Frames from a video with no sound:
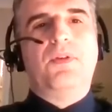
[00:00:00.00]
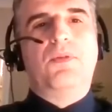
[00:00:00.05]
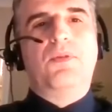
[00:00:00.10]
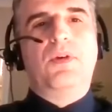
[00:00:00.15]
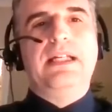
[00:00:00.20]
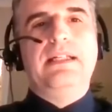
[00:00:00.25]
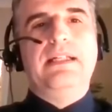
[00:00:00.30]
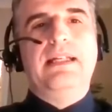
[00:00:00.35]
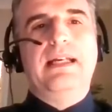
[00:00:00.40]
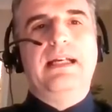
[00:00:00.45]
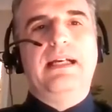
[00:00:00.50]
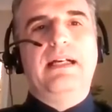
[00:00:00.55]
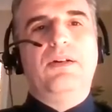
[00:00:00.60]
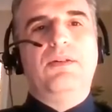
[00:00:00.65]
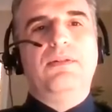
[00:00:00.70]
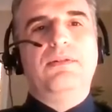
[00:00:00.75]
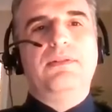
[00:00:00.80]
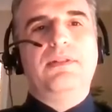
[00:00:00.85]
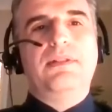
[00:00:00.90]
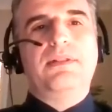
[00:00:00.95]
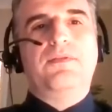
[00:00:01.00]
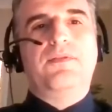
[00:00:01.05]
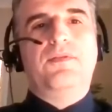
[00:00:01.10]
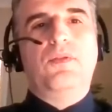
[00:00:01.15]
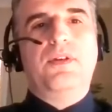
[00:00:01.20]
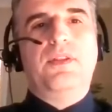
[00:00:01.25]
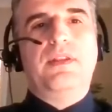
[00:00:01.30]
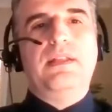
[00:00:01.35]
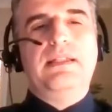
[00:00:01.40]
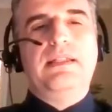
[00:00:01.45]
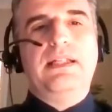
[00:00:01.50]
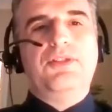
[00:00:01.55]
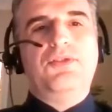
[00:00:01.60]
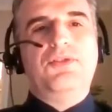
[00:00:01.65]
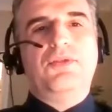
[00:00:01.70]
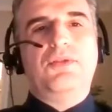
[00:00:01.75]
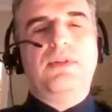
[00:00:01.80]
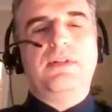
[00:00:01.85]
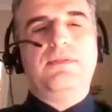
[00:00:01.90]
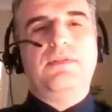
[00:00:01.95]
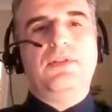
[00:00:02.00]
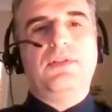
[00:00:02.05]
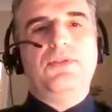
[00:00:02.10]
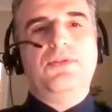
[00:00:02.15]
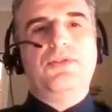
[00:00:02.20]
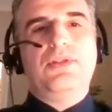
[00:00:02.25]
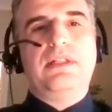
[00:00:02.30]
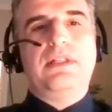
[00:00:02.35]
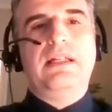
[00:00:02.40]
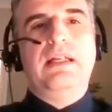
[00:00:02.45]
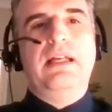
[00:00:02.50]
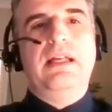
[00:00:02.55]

right now. It's the fourth industrial revolution,